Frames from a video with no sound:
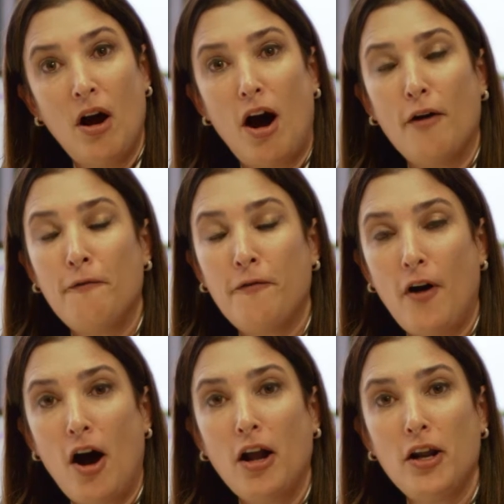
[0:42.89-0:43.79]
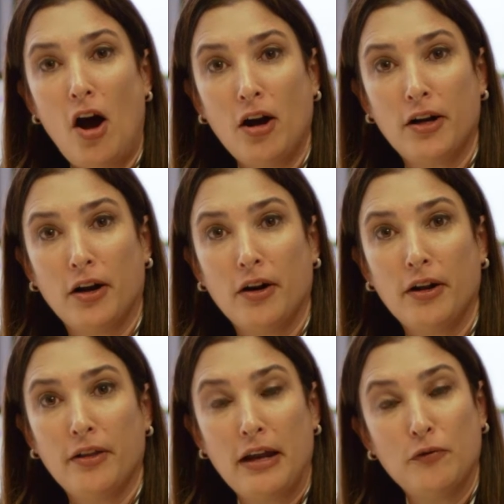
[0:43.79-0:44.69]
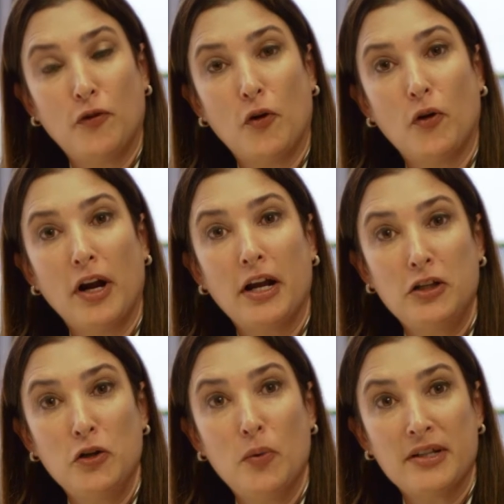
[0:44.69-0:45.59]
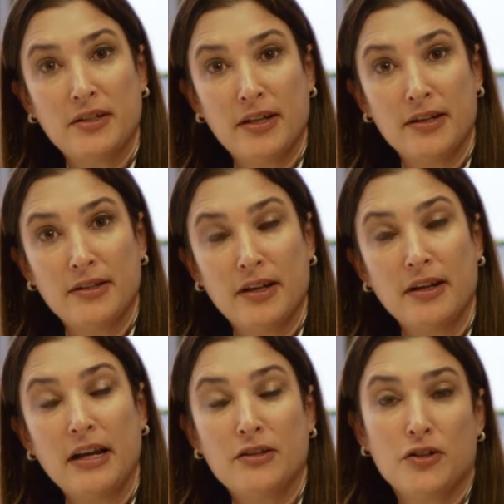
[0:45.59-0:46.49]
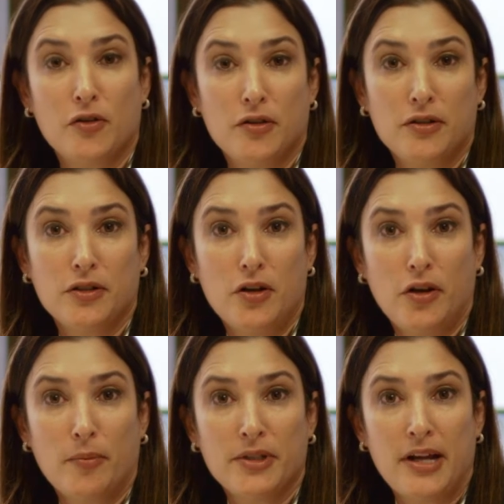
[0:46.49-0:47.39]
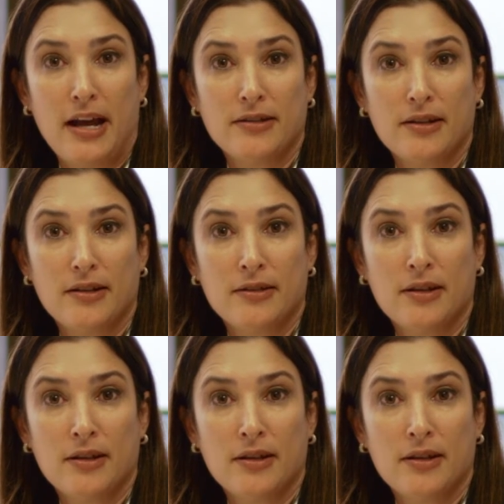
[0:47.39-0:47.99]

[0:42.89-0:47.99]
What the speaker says: are far longer than for a US citizen in certain circumstances.